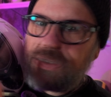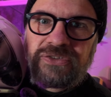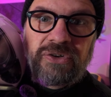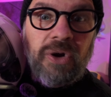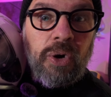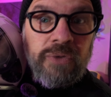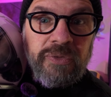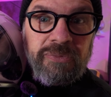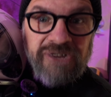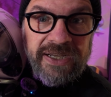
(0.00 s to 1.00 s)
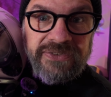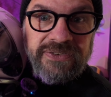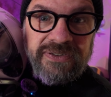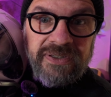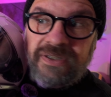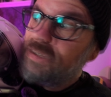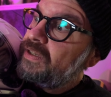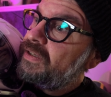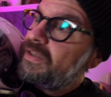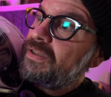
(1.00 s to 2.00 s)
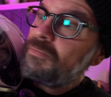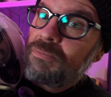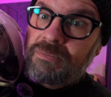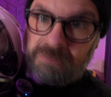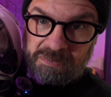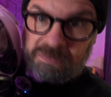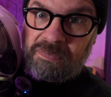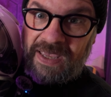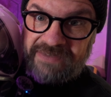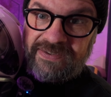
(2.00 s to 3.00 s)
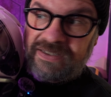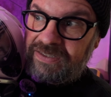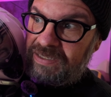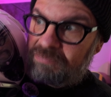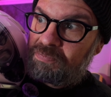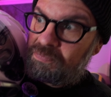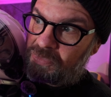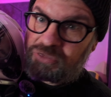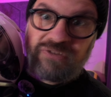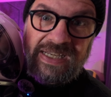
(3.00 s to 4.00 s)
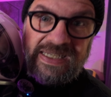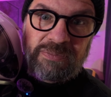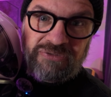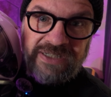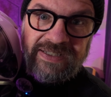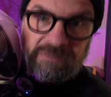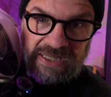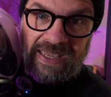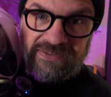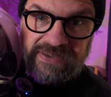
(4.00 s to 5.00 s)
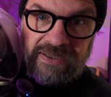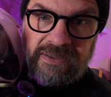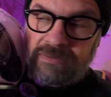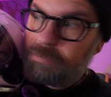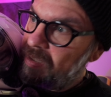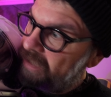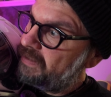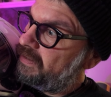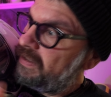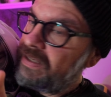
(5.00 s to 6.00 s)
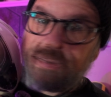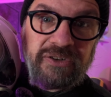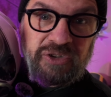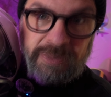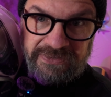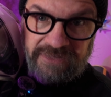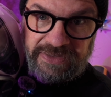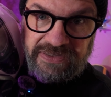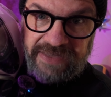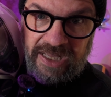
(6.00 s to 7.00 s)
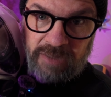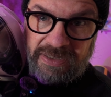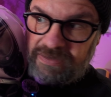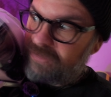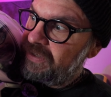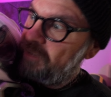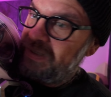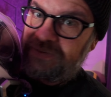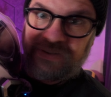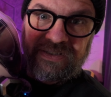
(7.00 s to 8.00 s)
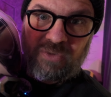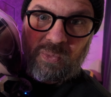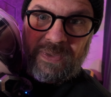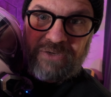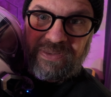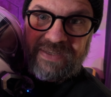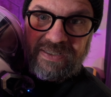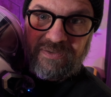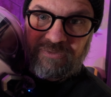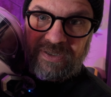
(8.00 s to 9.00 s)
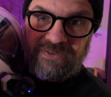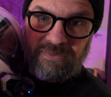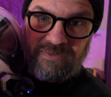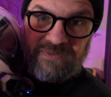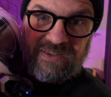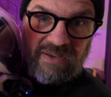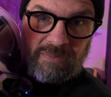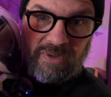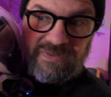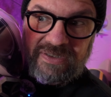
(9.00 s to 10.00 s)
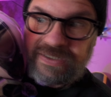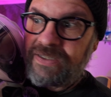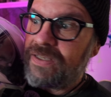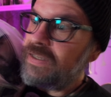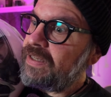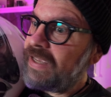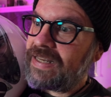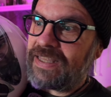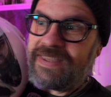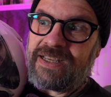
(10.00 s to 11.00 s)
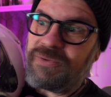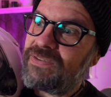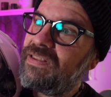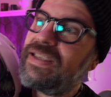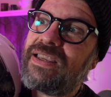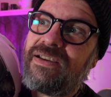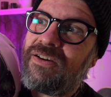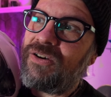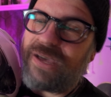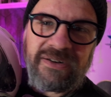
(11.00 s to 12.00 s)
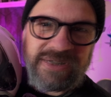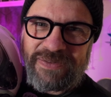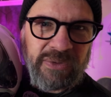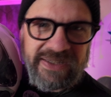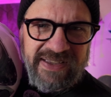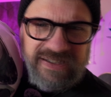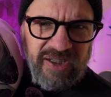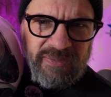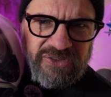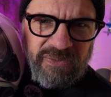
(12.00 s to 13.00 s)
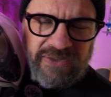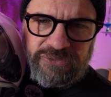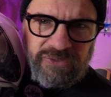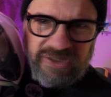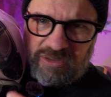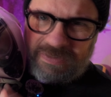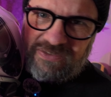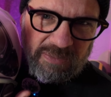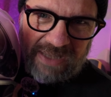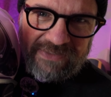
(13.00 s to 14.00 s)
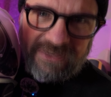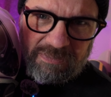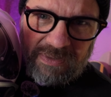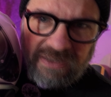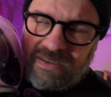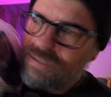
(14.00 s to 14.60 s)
these are overpriced, basically 3D printed plastic, but they're specific to the helmet. This helmet has a little weird thing in the front, so it fits on perfectly. And I think it was like, oh, I don't even want to tell you how much it was for a little piece of plastic, but